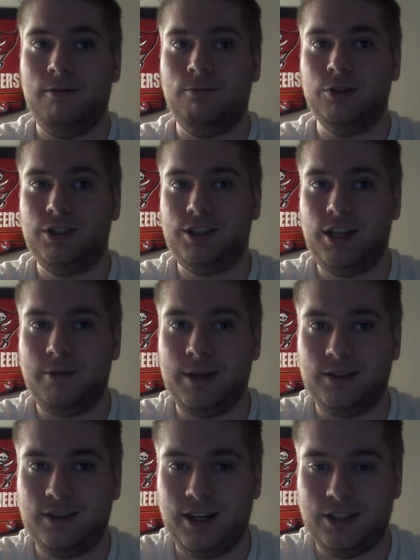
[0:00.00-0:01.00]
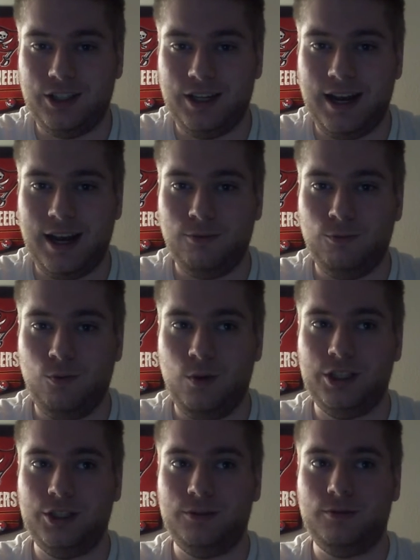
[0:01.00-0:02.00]
receiving touchdown,
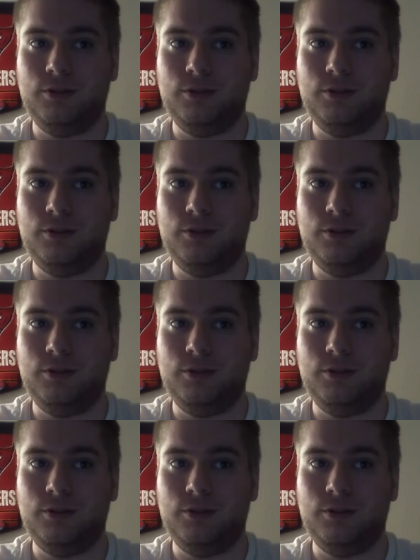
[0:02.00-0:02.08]
which